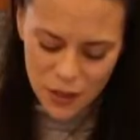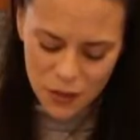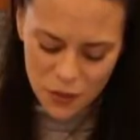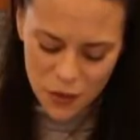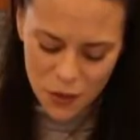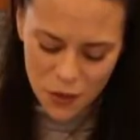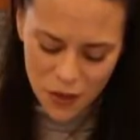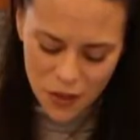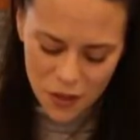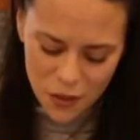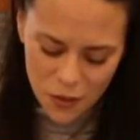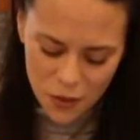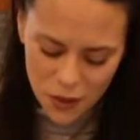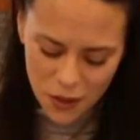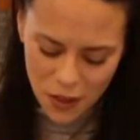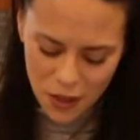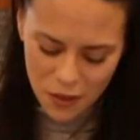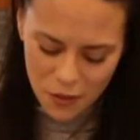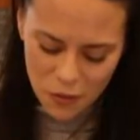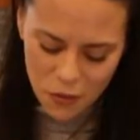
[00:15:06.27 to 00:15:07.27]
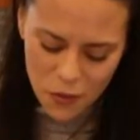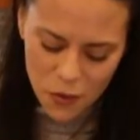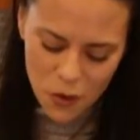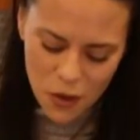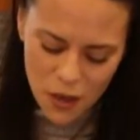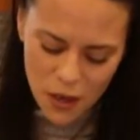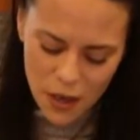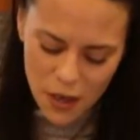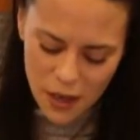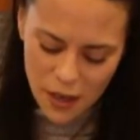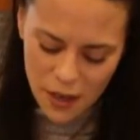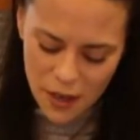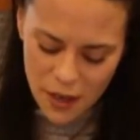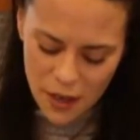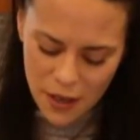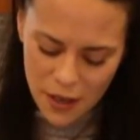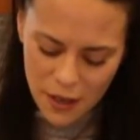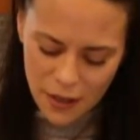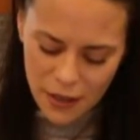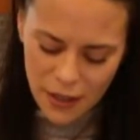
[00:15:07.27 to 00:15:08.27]
if you guys are looking for
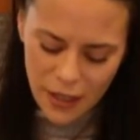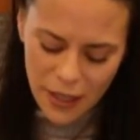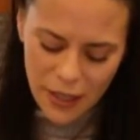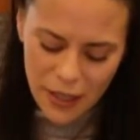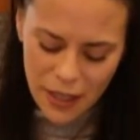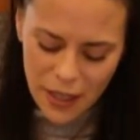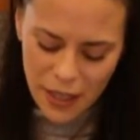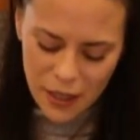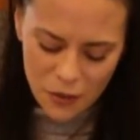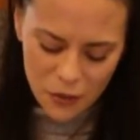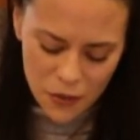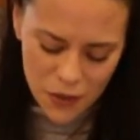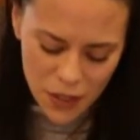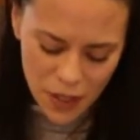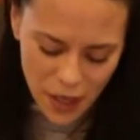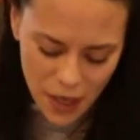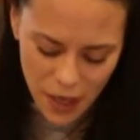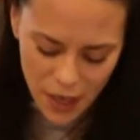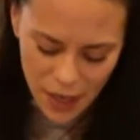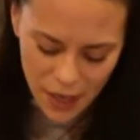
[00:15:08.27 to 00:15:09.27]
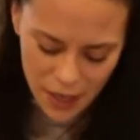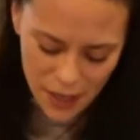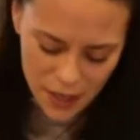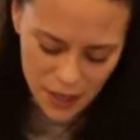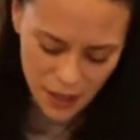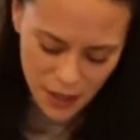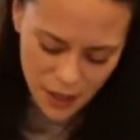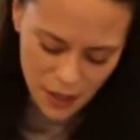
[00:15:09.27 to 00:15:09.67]
like a gift guide,